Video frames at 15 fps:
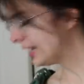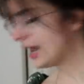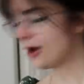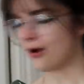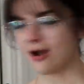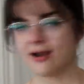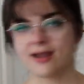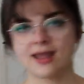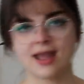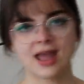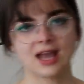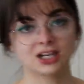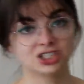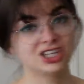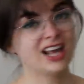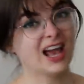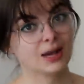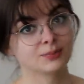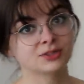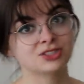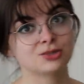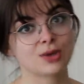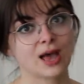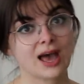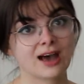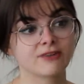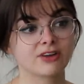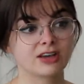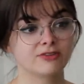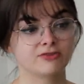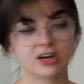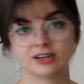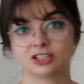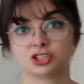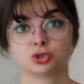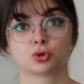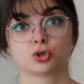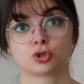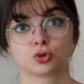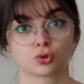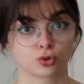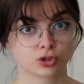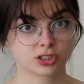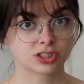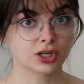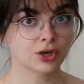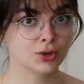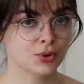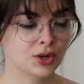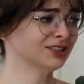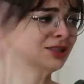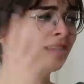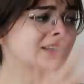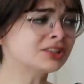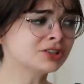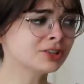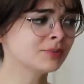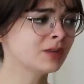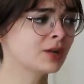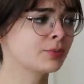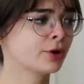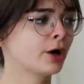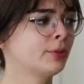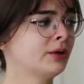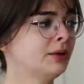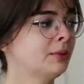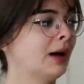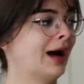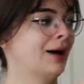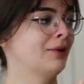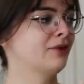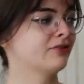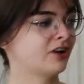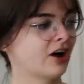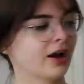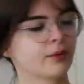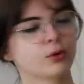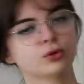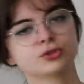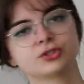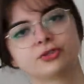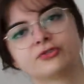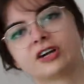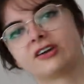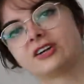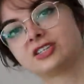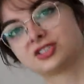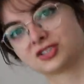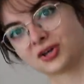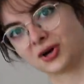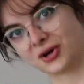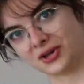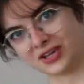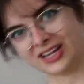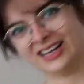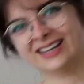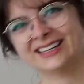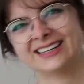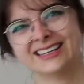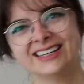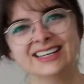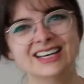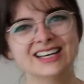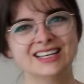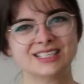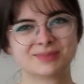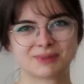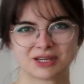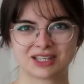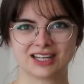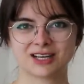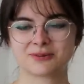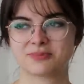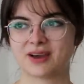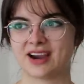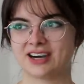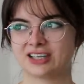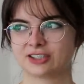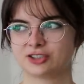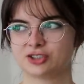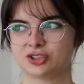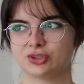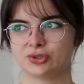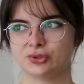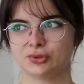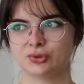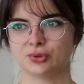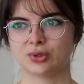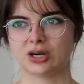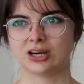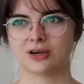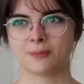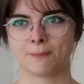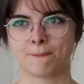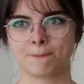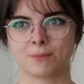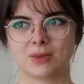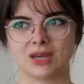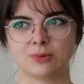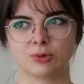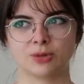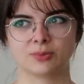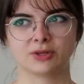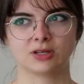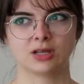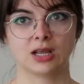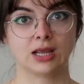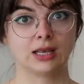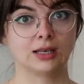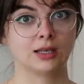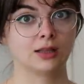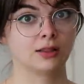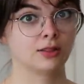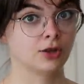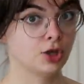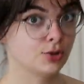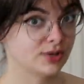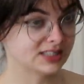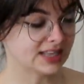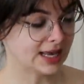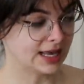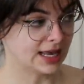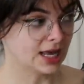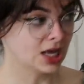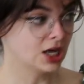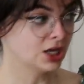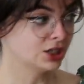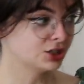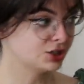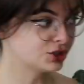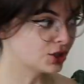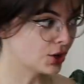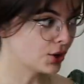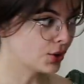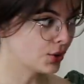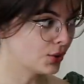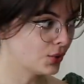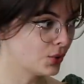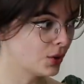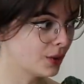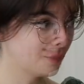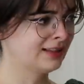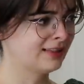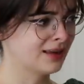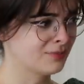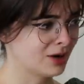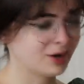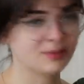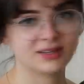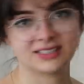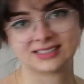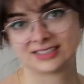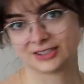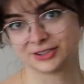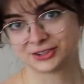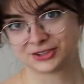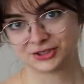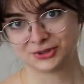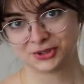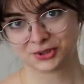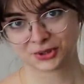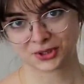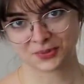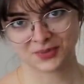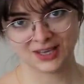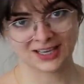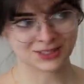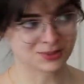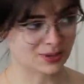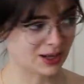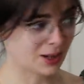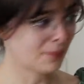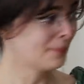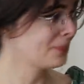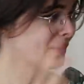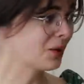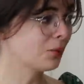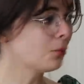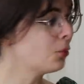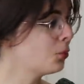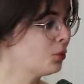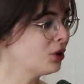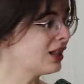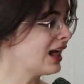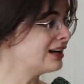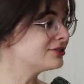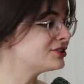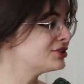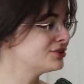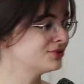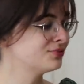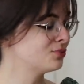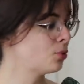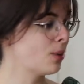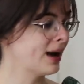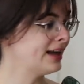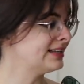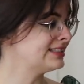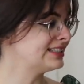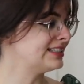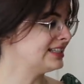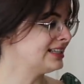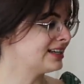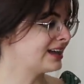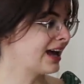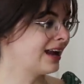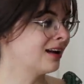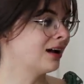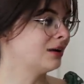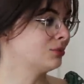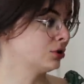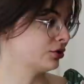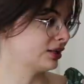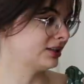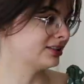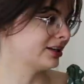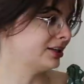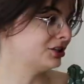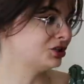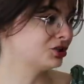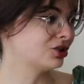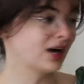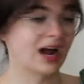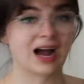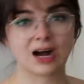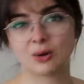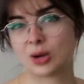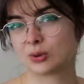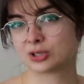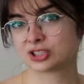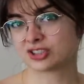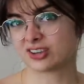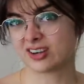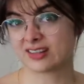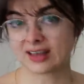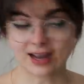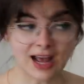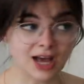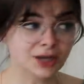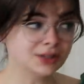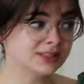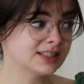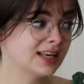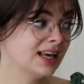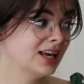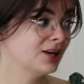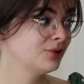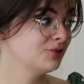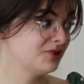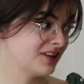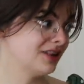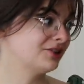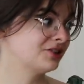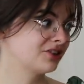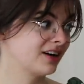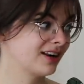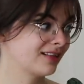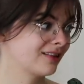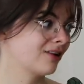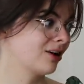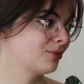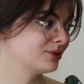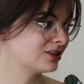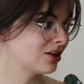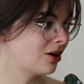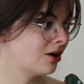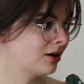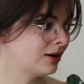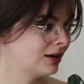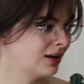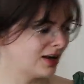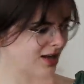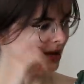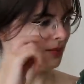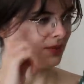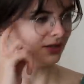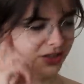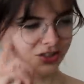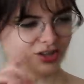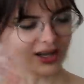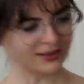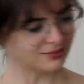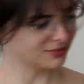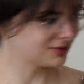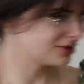Now, I actually happen to have a very short torso, so that shouldn't be a problem. However, I am also very tall, especially compared to um, many women in the U S A. So they might be still too short on me as well. We'll have to wait and see. Again, I'm not entirely sure how I would try that out without trying the garment on. Should I